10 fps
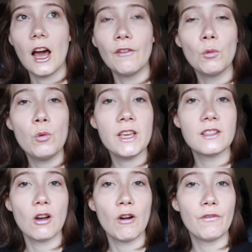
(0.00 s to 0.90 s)
After
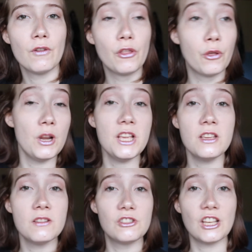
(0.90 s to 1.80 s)
weeks of
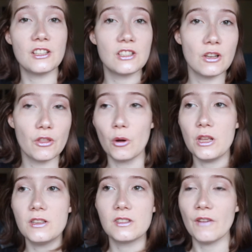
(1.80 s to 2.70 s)
36,
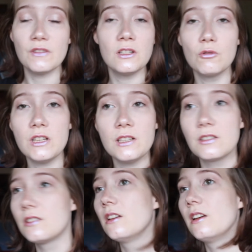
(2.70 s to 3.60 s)
37
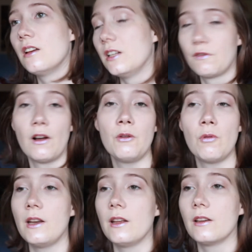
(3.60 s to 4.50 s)
degrees, it's finally
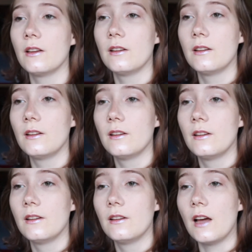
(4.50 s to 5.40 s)
raining.
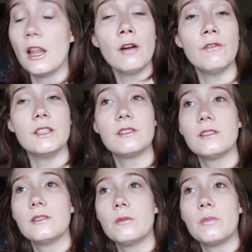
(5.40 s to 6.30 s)
I love it,
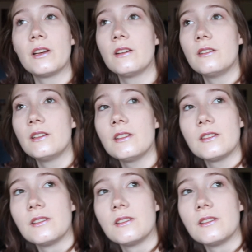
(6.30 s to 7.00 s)
but this is